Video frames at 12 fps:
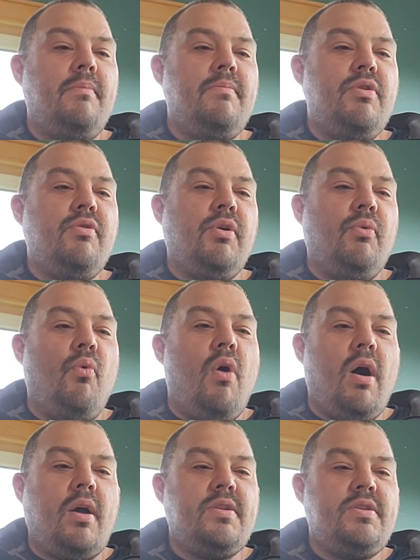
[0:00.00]
You could
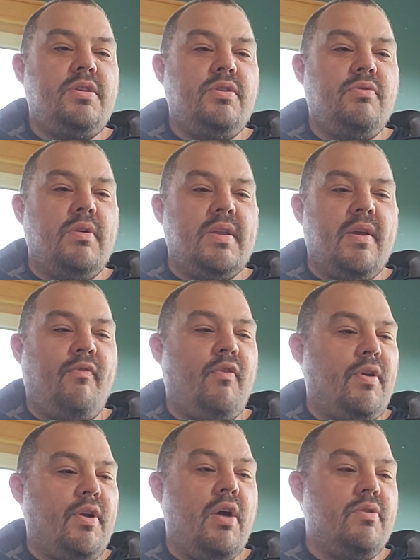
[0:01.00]
walk to a
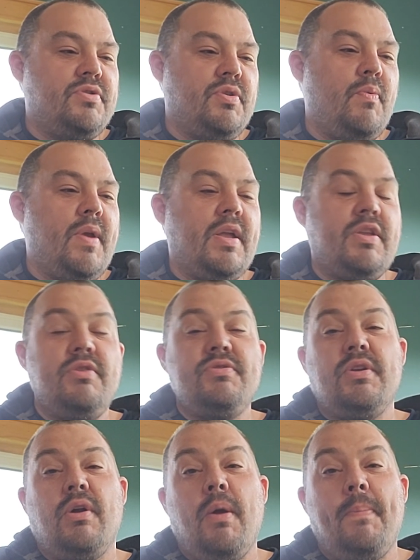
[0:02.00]
different note. So we could use
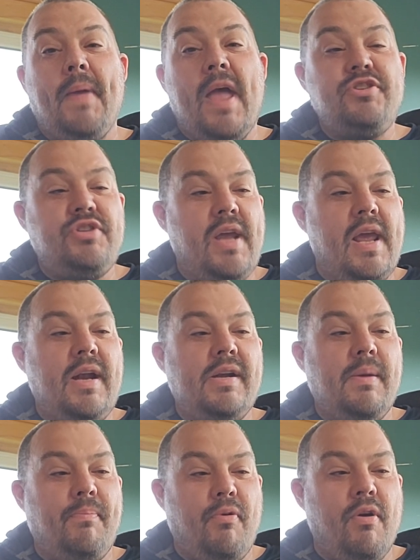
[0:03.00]
an arpeggiated
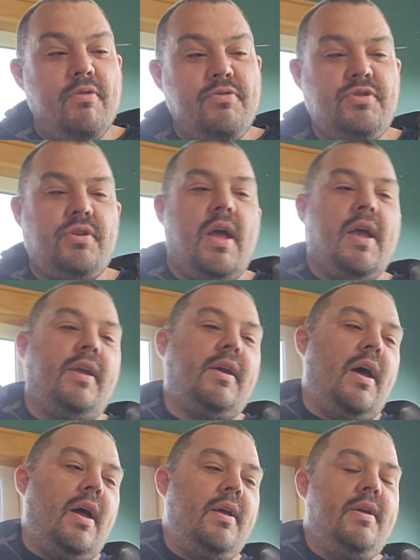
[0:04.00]
approach, like
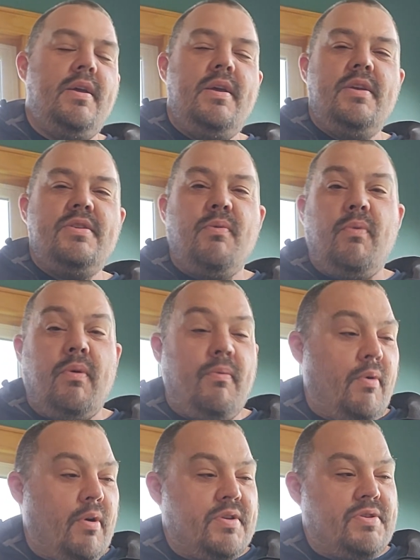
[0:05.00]
so we're
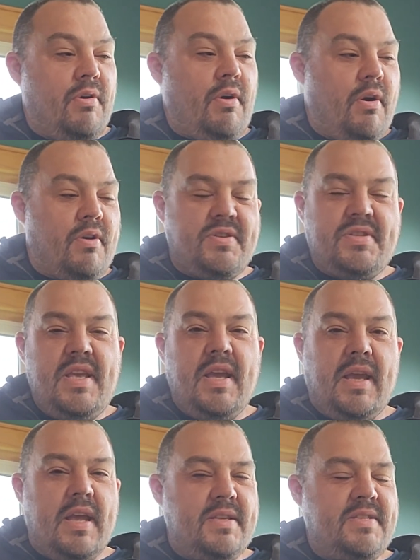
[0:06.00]
going to start on our C
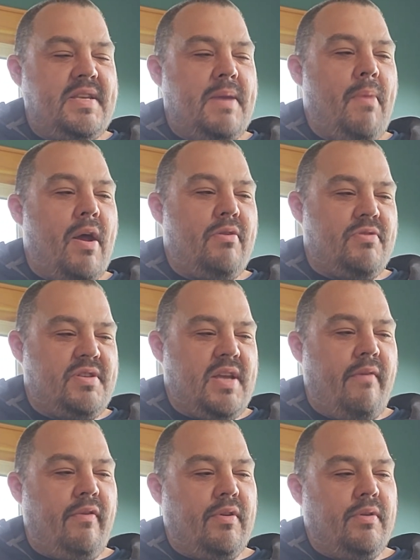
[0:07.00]
again, C minor
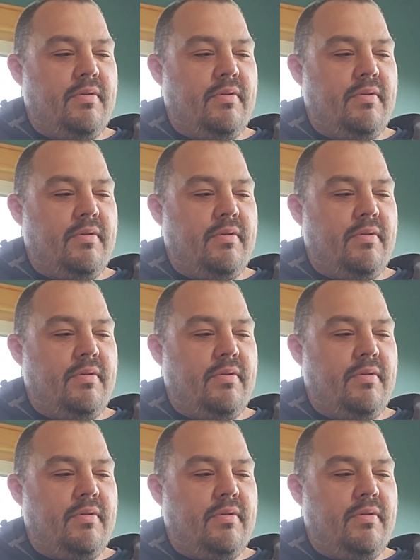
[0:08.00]
7.